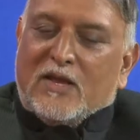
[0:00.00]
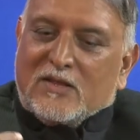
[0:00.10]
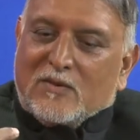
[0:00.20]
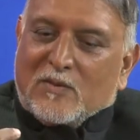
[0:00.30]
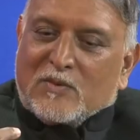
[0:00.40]

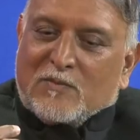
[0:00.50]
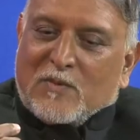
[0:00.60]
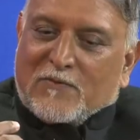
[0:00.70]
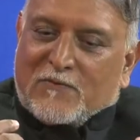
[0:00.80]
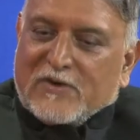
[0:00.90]
in
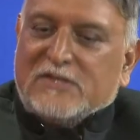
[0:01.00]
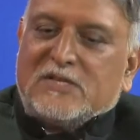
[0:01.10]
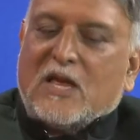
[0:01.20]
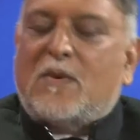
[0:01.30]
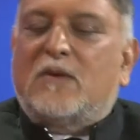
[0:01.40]
my first
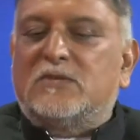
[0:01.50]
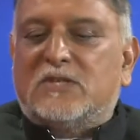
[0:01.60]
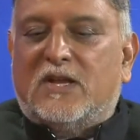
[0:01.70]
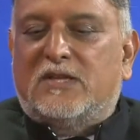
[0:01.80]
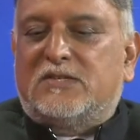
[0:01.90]
time I was
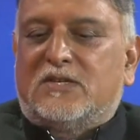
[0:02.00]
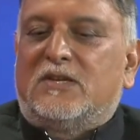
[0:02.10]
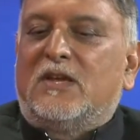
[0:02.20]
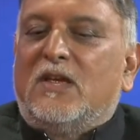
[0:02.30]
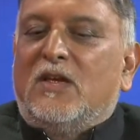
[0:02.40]

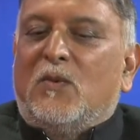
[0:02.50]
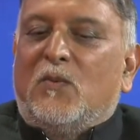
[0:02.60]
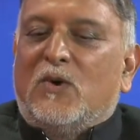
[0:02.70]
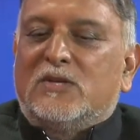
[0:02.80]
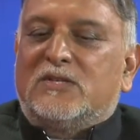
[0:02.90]
arrested
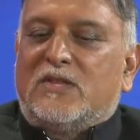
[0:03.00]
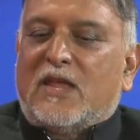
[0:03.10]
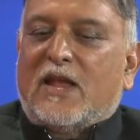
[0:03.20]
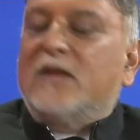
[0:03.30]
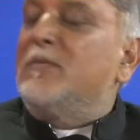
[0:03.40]
was
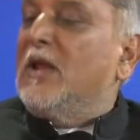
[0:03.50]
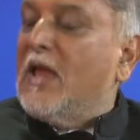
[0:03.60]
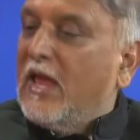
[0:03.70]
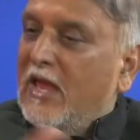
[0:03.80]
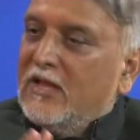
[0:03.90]
there had been a
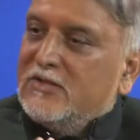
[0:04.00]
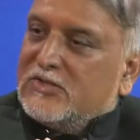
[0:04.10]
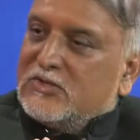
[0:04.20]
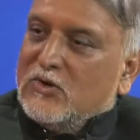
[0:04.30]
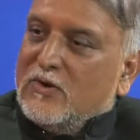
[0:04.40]

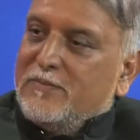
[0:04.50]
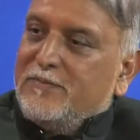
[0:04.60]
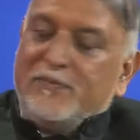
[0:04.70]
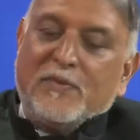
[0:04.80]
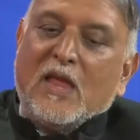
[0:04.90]

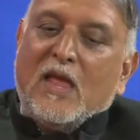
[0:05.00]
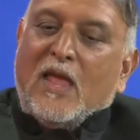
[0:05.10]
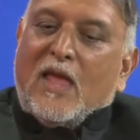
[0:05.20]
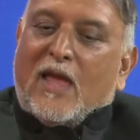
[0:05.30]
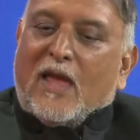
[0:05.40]
hailstorm,
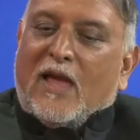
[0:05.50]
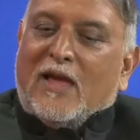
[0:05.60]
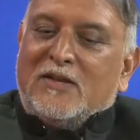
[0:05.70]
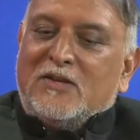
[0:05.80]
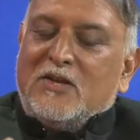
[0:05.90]

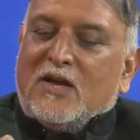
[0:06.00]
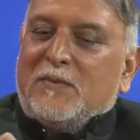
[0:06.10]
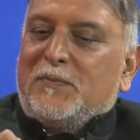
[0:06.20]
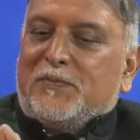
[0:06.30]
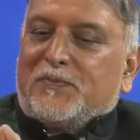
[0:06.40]
and
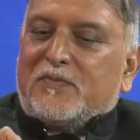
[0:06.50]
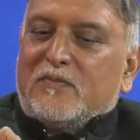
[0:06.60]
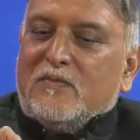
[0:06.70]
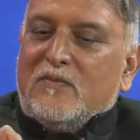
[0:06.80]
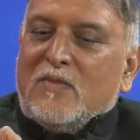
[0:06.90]

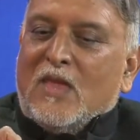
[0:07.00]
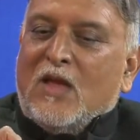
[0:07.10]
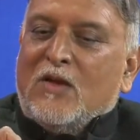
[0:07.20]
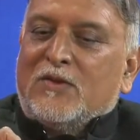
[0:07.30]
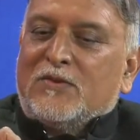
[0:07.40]

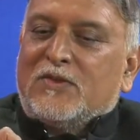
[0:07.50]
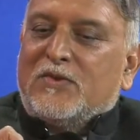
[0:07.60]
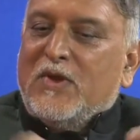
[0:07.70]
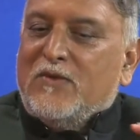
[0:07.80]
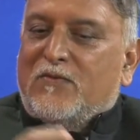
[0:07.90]

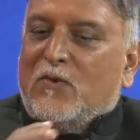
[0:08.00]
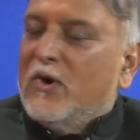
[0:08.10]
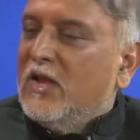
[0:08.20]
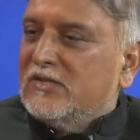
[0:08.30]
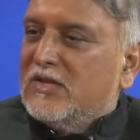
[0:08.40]

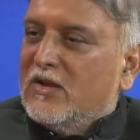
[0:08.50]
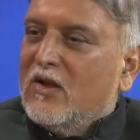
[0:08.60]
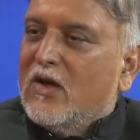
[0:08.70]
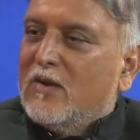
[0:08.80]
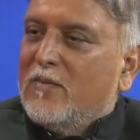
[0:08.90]
3-4 days had
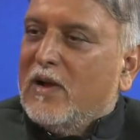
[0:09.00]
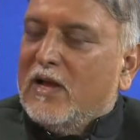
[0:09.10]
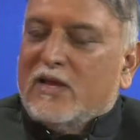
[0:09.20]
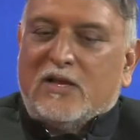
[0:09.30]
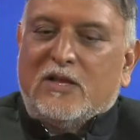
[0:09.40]
gone
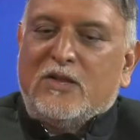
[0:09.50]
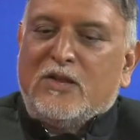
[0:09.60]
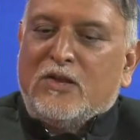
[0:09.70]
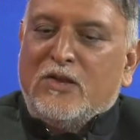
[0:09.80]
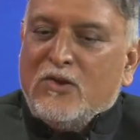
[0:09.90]
by.
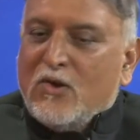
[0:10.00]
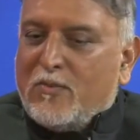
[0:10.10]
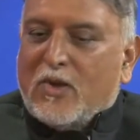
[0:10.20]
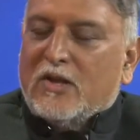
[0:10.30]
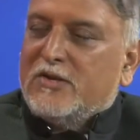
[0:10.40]
No
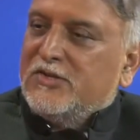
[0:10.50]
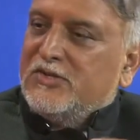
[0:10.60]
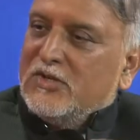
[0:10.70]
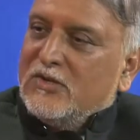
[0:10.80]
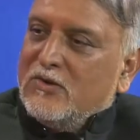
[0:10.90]

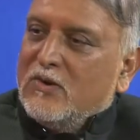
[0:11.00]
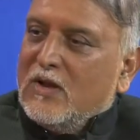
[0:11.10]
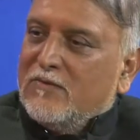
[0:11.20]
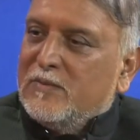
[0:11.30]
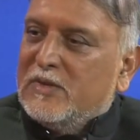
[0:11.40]
politician, no
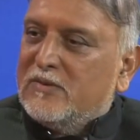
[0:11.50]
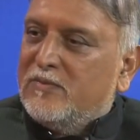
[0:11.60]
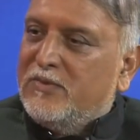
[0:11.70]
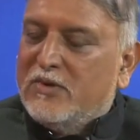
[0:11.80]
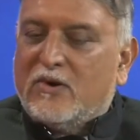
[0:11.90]

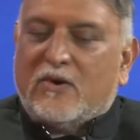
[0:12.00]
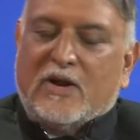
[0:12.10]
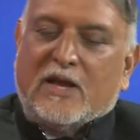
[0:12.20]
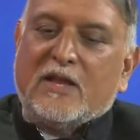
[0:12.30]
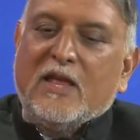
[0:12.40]
government
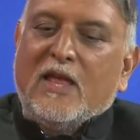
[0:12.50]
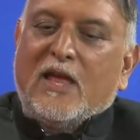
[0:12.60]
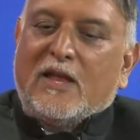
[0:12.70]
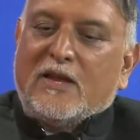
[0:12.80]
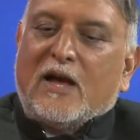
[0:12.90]
bureaucrat
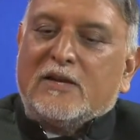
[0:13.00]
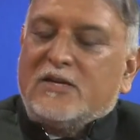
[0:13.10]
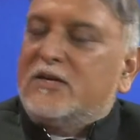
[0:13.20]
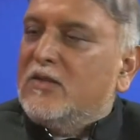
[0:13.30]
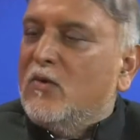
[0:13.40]
had
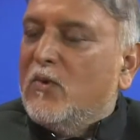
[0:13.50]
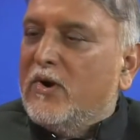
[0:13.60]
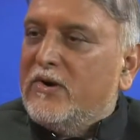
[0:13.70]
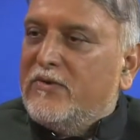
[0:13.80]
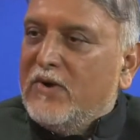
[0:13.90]
uttered the
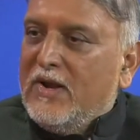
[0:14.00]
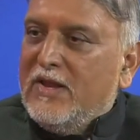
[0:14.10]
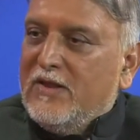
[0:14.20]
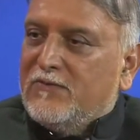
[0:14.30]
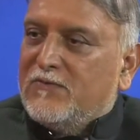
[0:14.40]
word
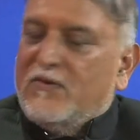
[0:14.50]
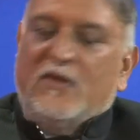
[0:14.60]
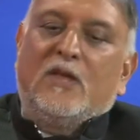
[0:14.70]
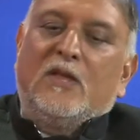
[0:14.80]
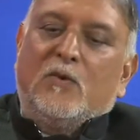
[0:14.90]
relief.
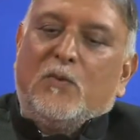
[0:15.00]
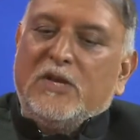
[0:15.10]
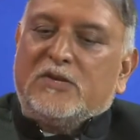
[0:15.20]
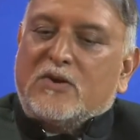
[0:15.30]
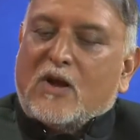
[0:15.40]

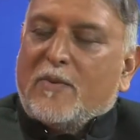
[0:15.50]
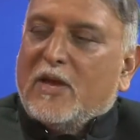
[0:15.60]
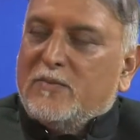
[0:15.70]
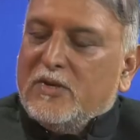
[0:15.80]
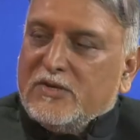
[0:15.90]
Wheat crop
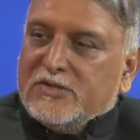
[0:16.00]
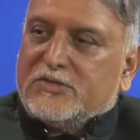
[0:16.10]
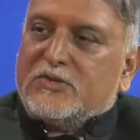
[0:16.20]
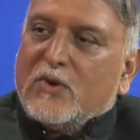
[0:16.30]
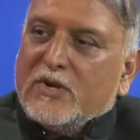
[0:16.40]
had been
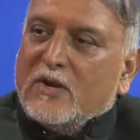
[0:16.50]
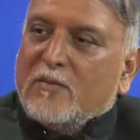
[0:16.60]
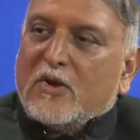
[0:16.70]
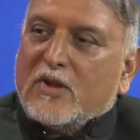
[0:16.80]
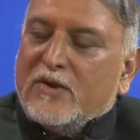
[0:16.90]
destroyed in
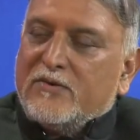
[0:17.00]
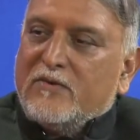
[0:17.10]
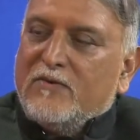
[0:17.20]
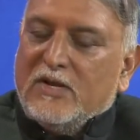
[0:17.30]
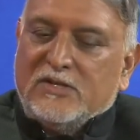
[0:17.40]
about
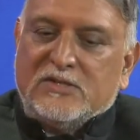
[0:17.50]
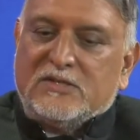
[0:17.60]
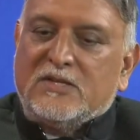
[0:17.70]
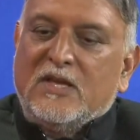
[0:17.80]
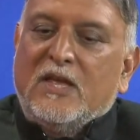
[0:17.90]
100
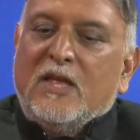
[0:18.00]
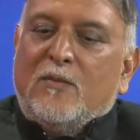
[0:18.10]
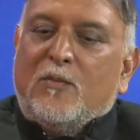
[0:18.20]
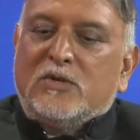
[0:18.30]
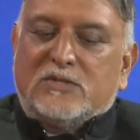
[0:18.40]
villages.
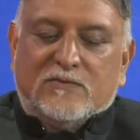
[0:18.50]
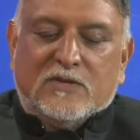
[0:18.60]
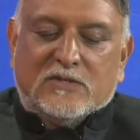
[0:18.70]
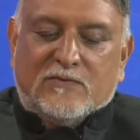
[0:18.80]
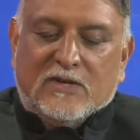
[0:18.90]
Most of
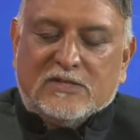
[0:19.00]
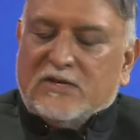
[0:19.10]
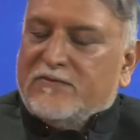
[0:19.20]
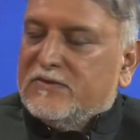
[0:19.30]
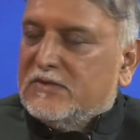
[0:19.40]
these
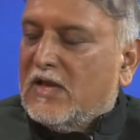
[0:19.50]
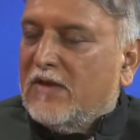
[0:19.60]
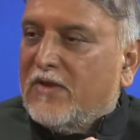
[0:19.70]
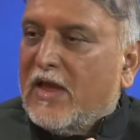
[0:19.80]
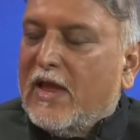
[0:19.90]
villages
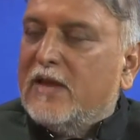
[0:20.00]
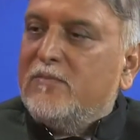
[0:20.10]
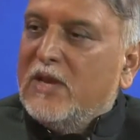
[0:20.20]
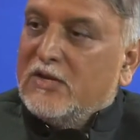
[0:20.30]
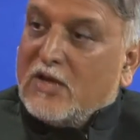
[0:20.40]
have
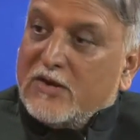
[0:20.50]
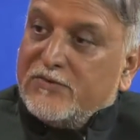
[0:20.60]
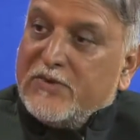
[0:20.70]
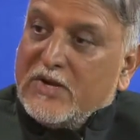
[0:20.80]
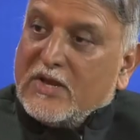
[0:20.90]
handmade
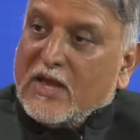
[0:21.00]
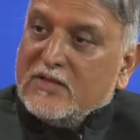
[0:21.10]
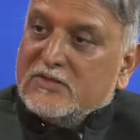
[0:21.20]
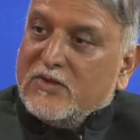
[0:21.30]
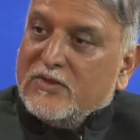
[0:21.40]
country
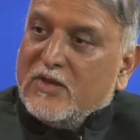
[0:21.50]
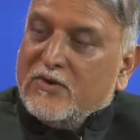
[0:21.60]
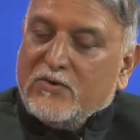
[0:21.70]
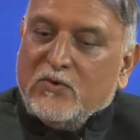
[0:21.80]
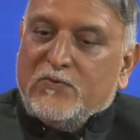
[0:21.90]
tiles on their
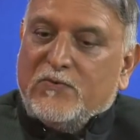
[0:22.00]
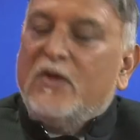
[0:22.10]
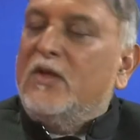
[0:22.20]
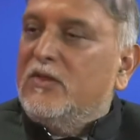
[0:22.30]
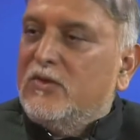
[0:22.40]
roof.
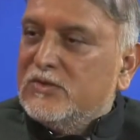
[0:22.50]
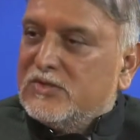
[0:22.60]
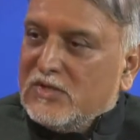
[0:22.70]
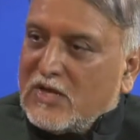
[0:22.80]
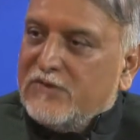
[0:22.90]

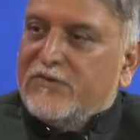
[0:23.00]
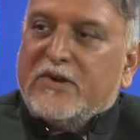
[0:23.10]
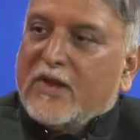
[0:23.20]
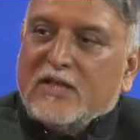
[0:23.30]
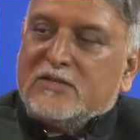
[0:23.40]
Those country
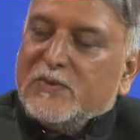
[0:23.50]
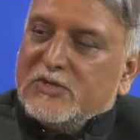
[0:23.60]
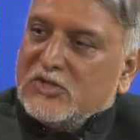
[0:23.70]
tiles were